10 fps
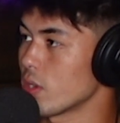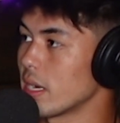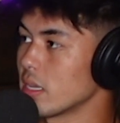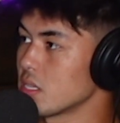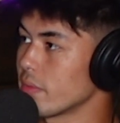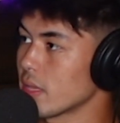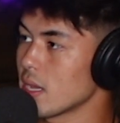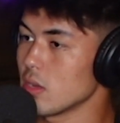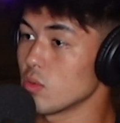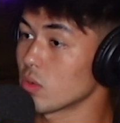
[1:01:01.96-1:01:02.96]
you're training and stuff like
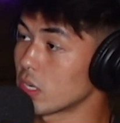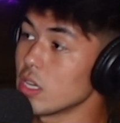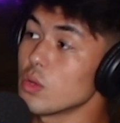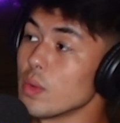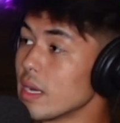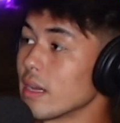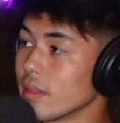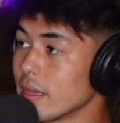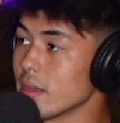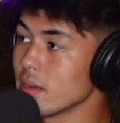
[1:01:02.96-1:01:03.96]
that. You continue eating
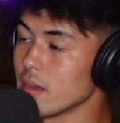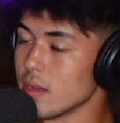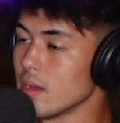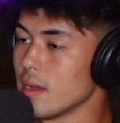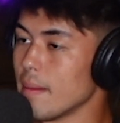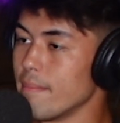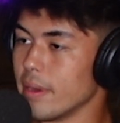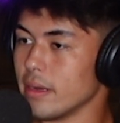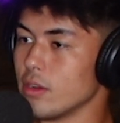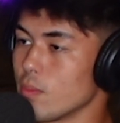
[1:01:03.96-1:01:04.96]
clean,
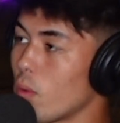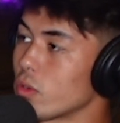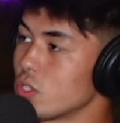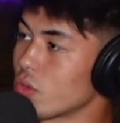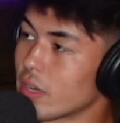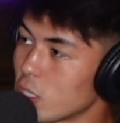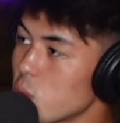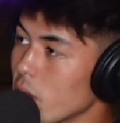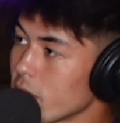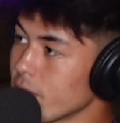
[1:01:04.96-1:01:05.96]
but your portions are going to get
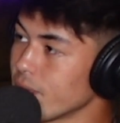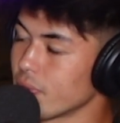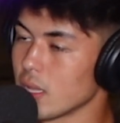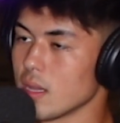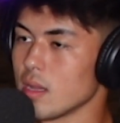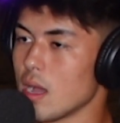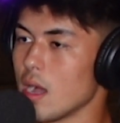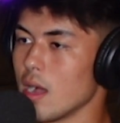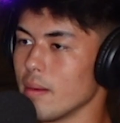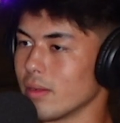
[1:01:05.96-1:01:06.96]
smaller.
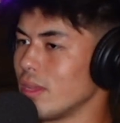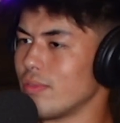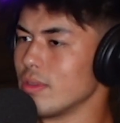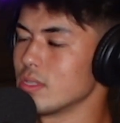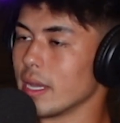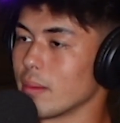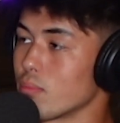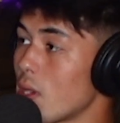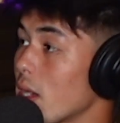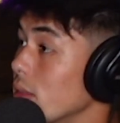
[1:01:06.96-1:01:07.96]
Clean foods like
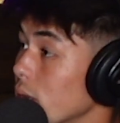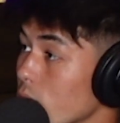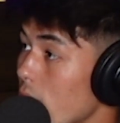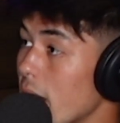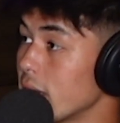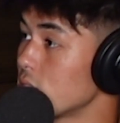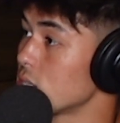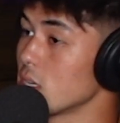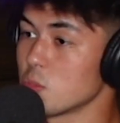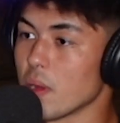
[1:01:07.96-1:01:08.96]
broccoli,
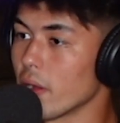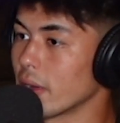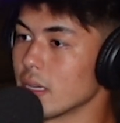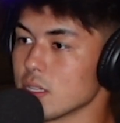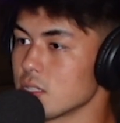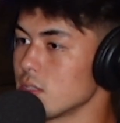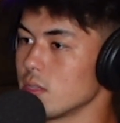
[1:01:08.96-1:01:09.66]
rice, asparagus,